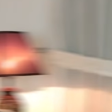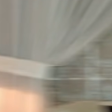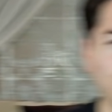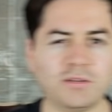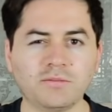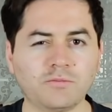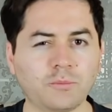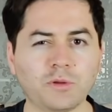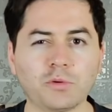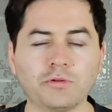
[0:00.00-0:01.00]
1 minute
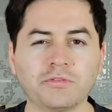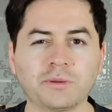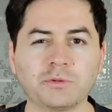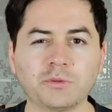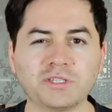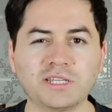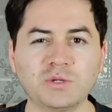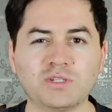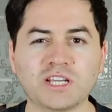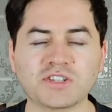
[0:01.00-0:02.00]
from the world of crypto is a
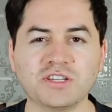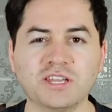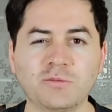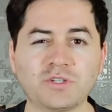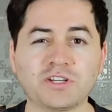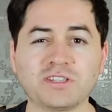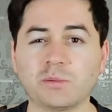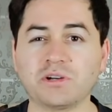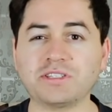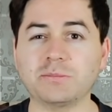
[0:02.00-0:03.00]
new section in which I
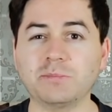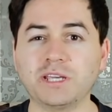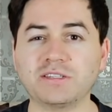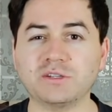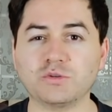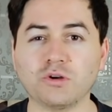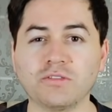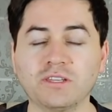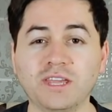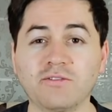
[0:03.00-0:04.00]
summarize the biggest news of
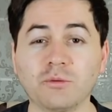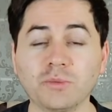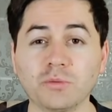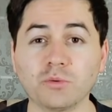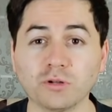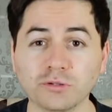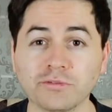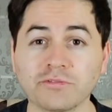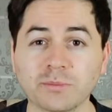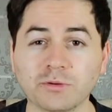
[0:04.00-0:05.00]
the day from the world
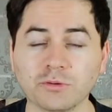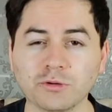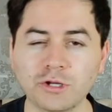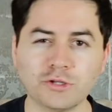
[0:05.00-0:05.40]
of crypto.